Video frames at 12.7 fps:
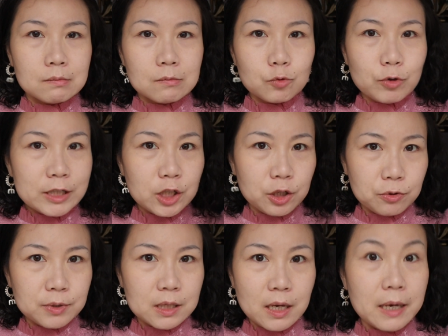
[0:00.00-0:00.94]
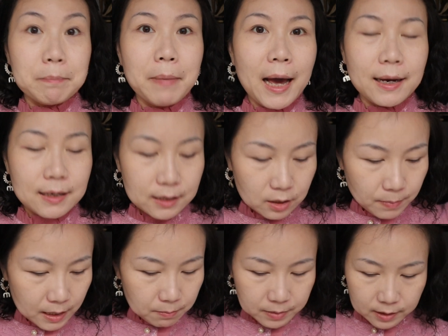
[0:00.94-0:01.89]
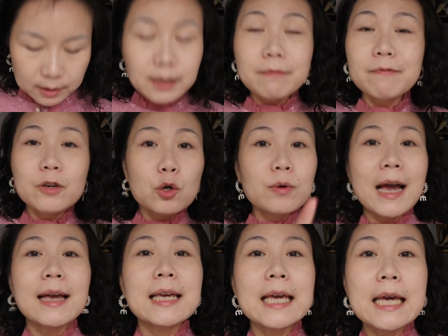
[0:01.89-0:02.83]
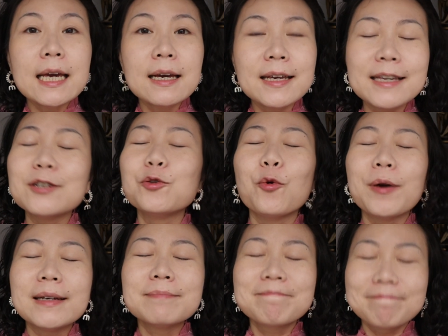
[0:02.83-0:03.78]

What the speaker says: reduce the impact a little bit, but if you can hear, ignore it.